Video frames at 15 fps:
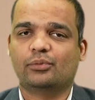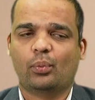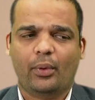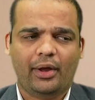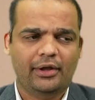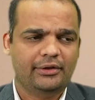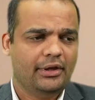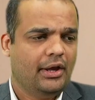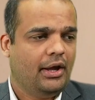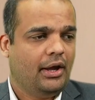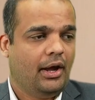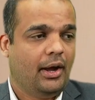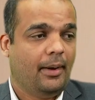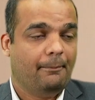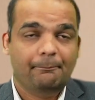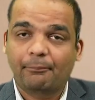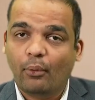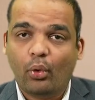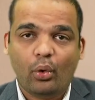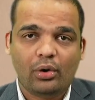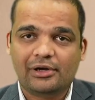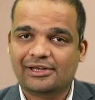with
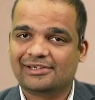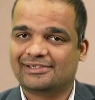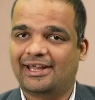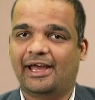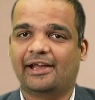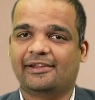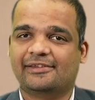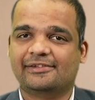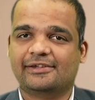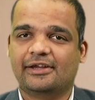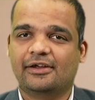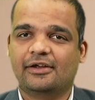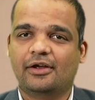bold text.